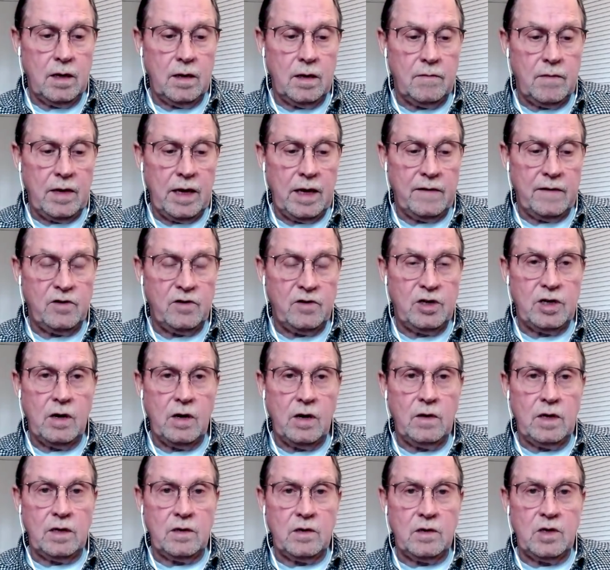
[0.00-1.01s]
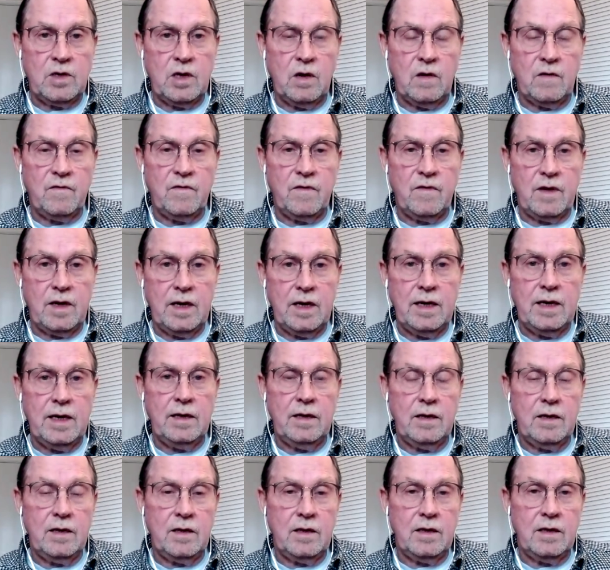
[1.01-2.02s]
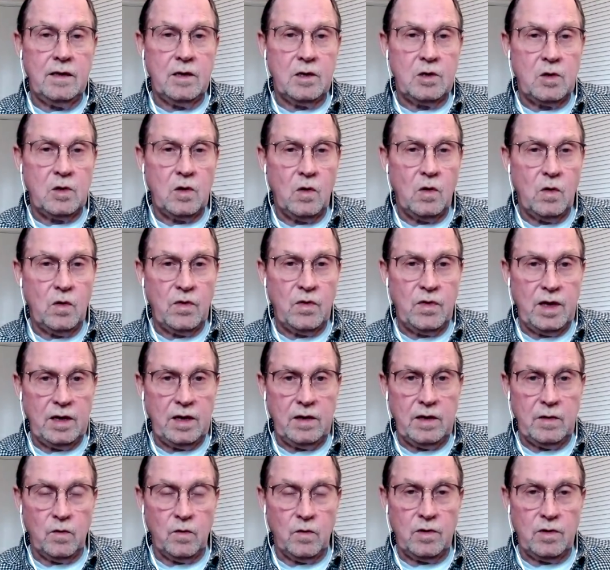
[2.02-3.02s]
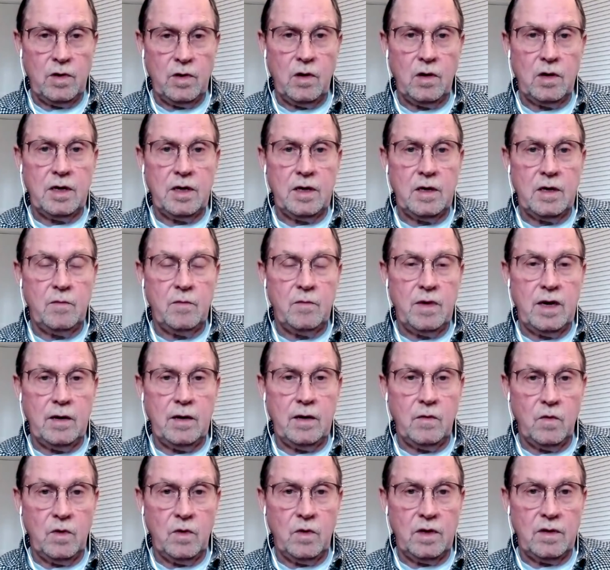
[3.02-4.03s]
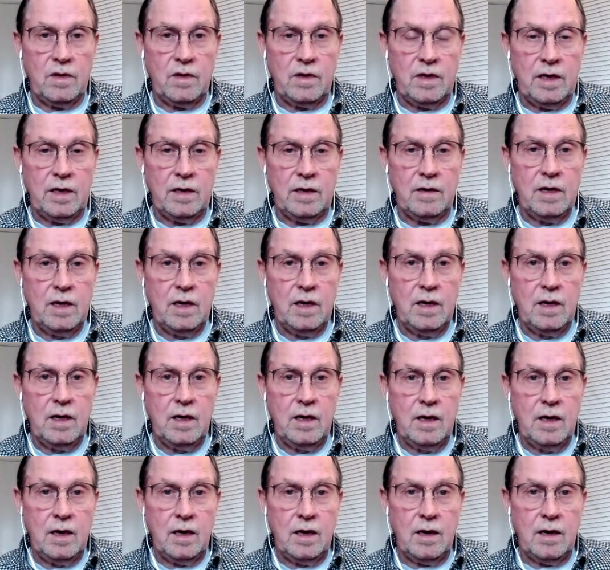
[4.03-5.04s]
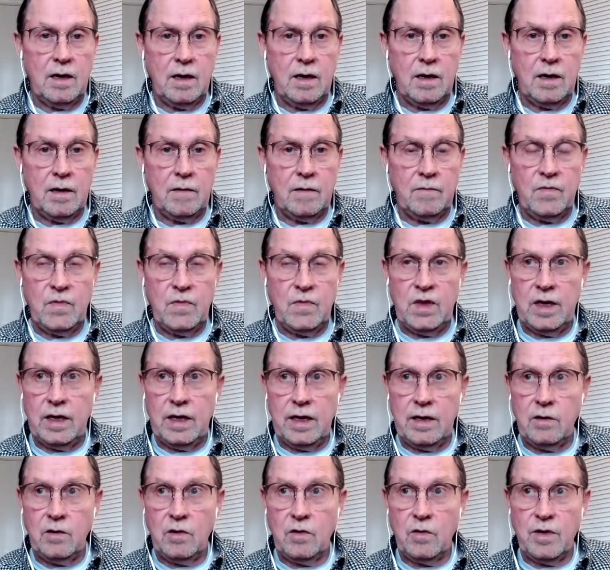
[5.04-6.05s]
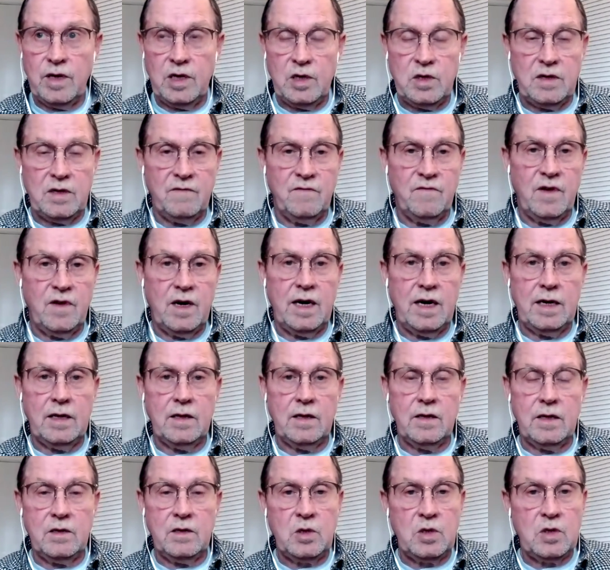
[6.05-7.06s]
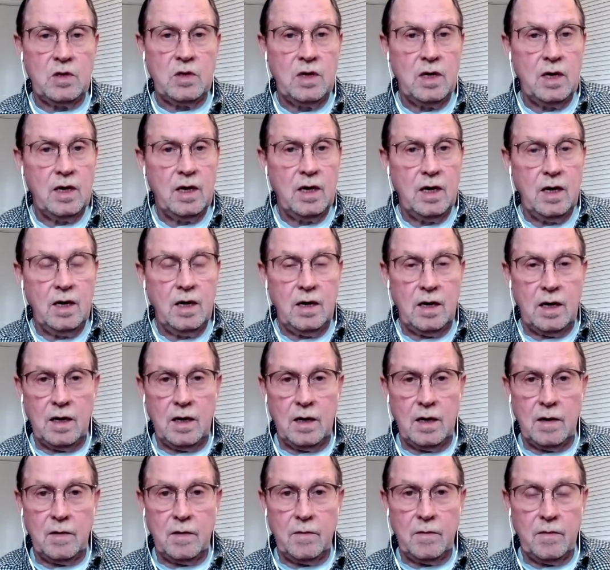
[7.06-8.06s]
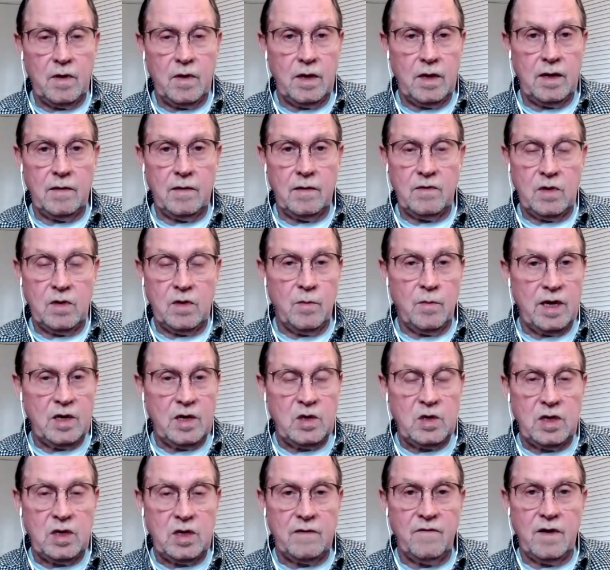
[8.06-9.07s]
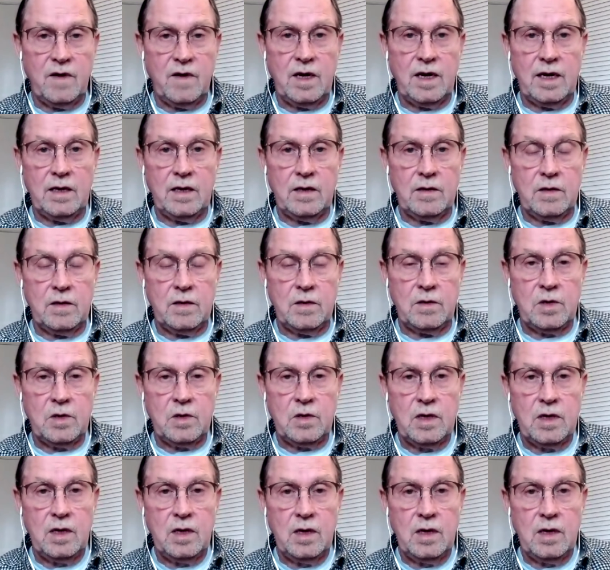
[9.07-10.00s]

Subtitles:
have shown itself in this whole thing that we're talking about with the increase in violence, domestic violence,